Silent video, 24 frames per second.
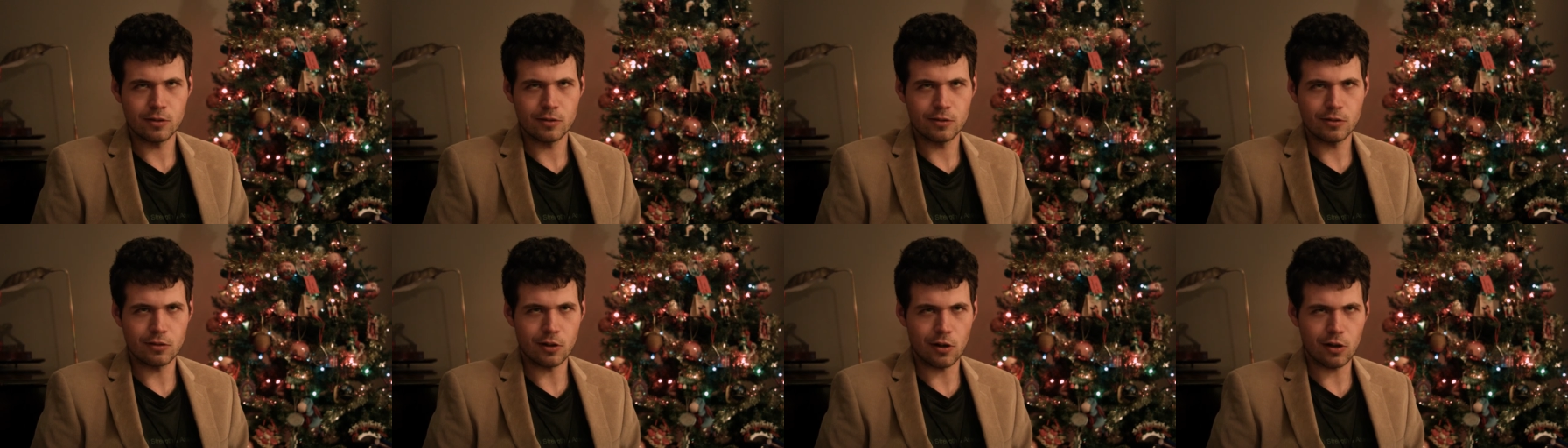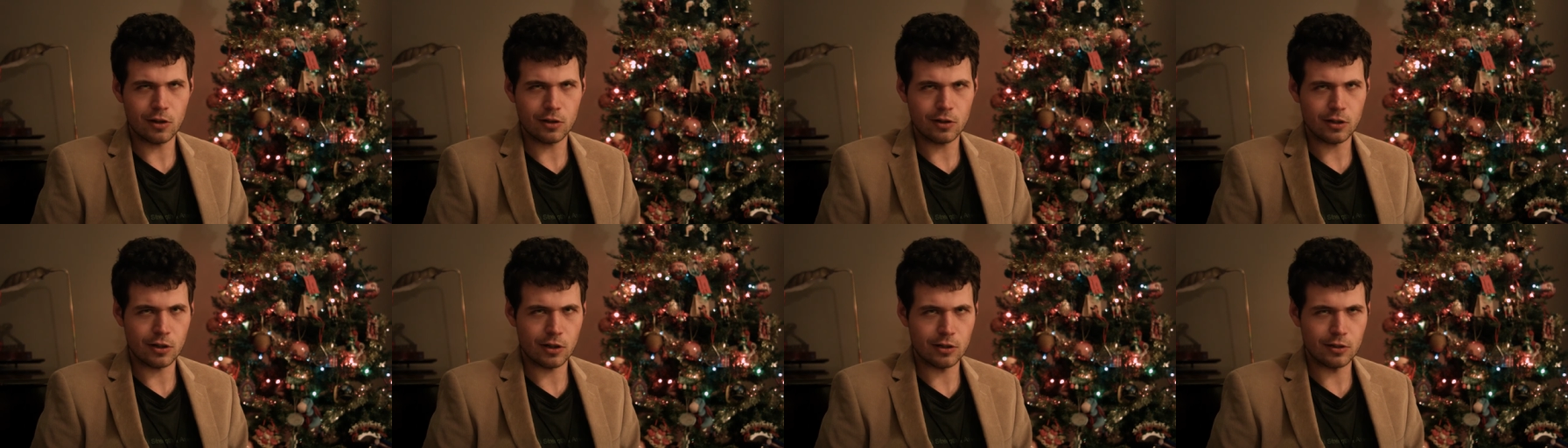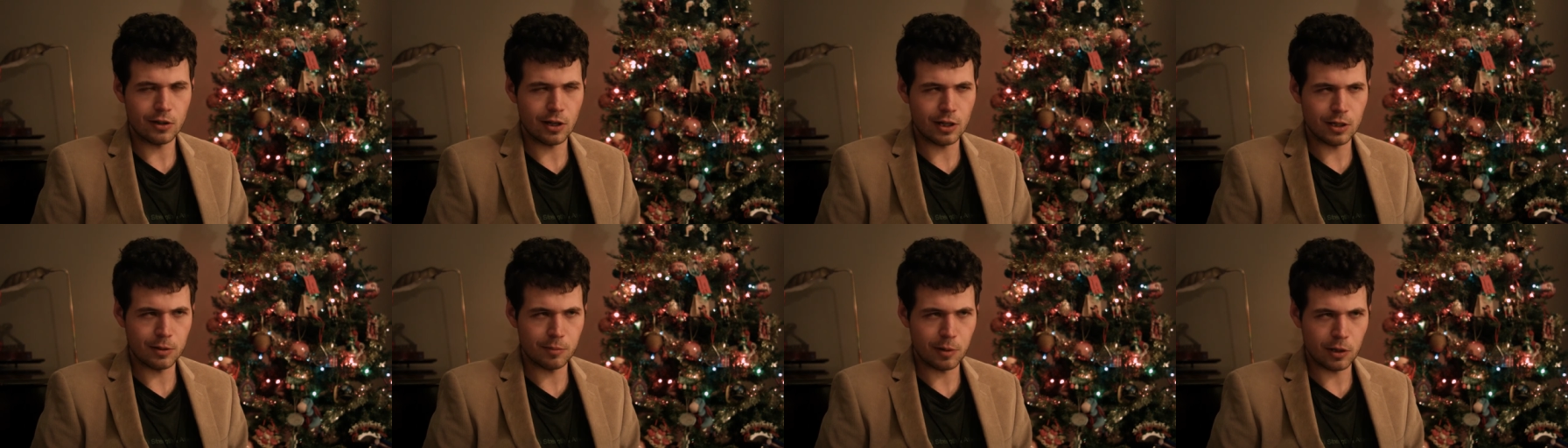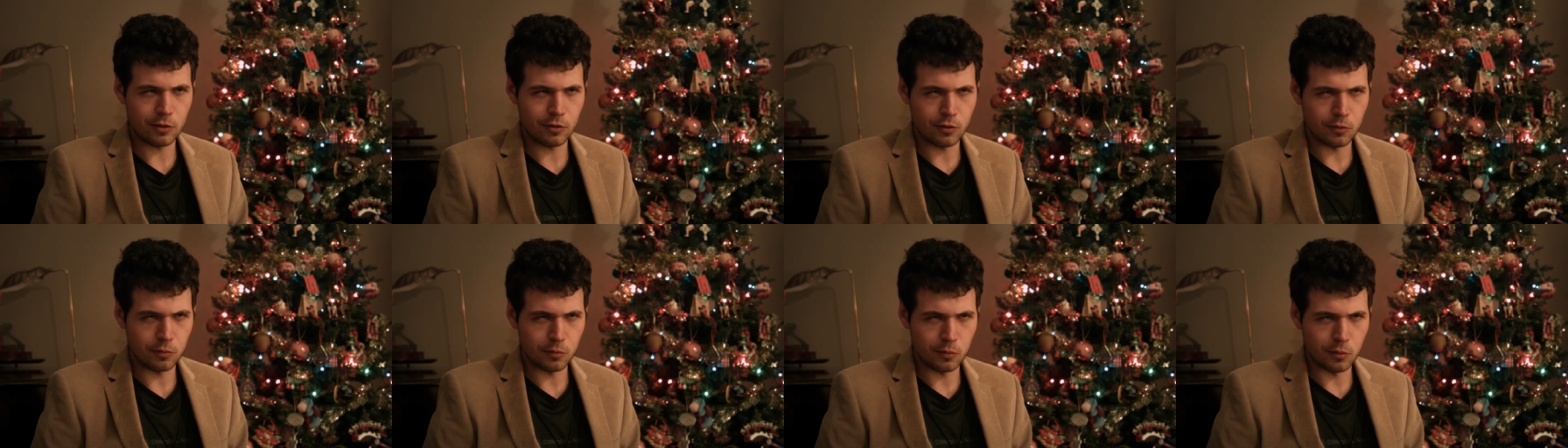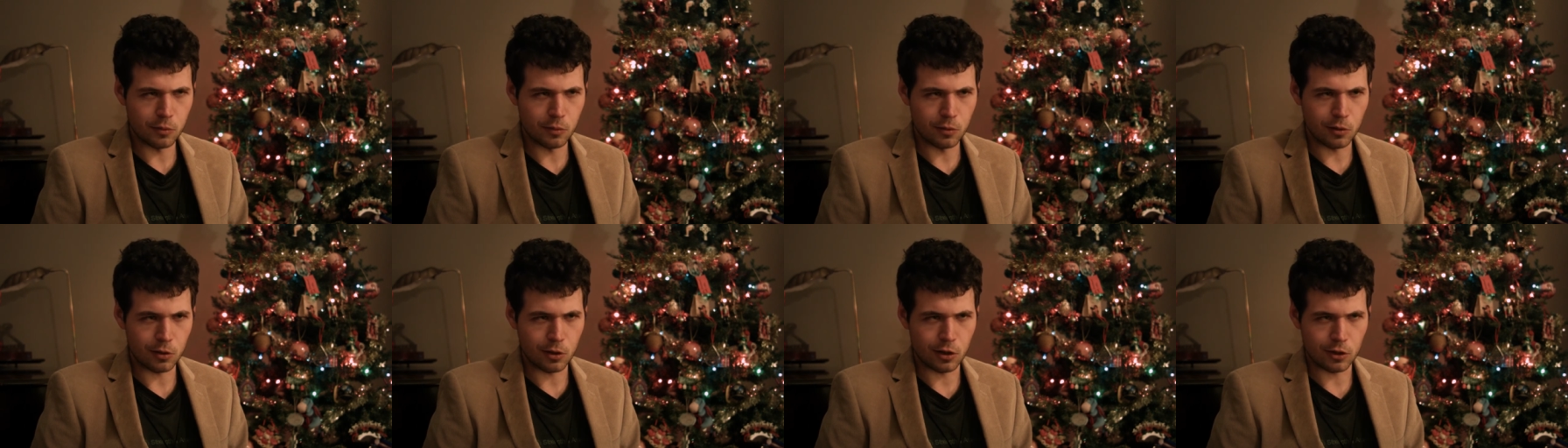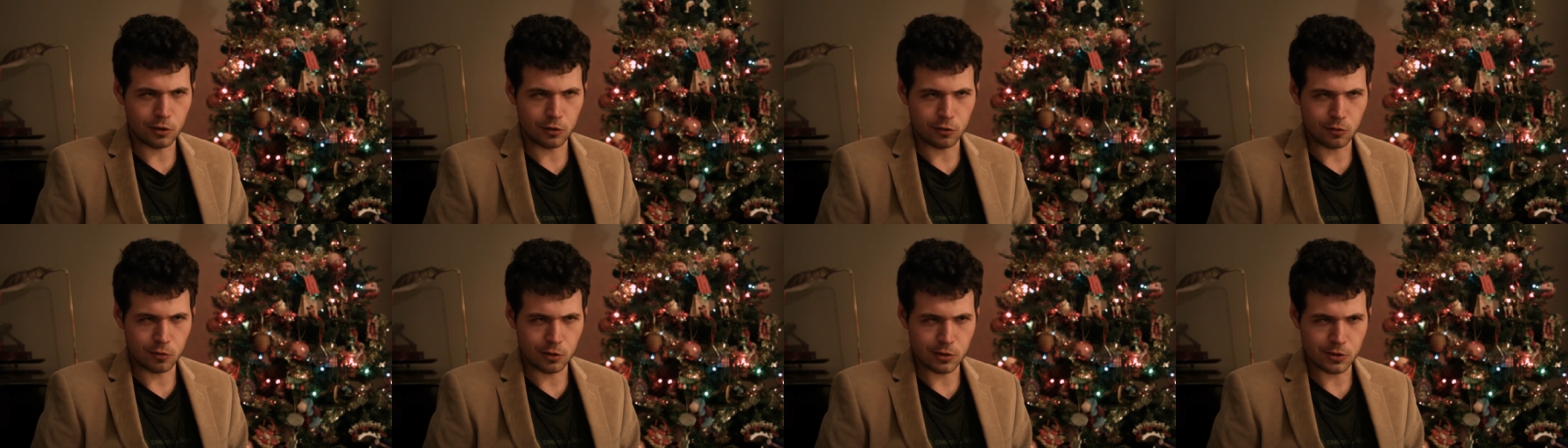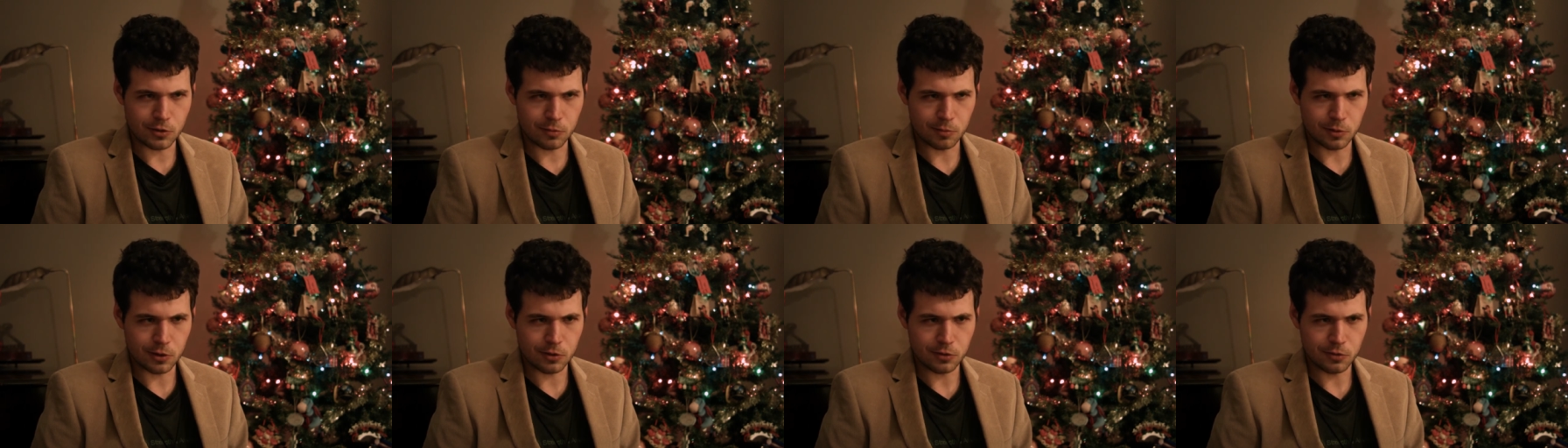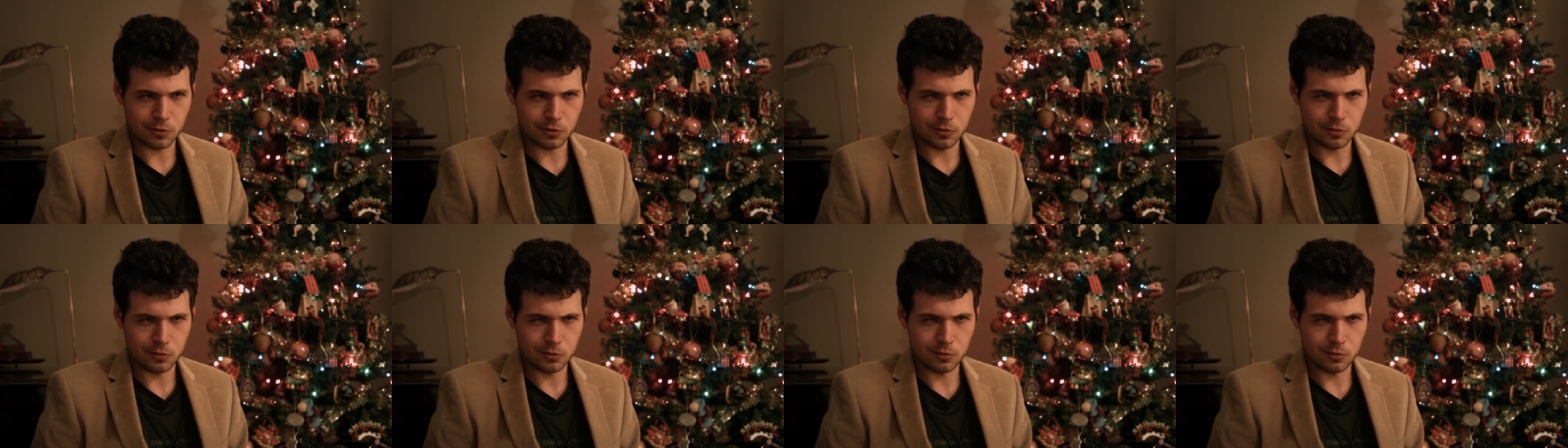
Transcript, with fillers: talk a lot about the war on Christmas.